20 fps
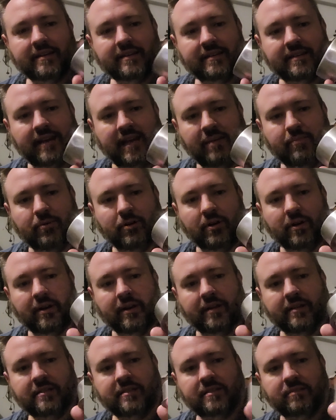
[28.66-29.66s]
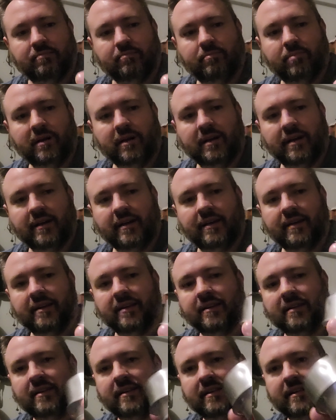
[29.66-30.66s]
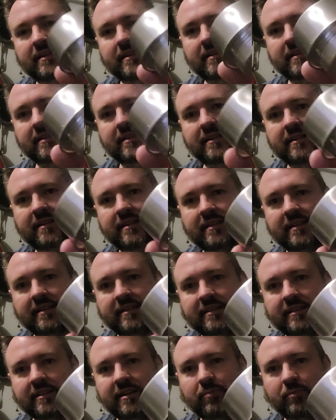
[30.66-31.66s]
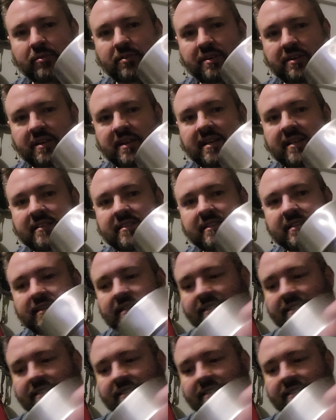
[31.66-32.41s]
name on it, but it did come with a dent.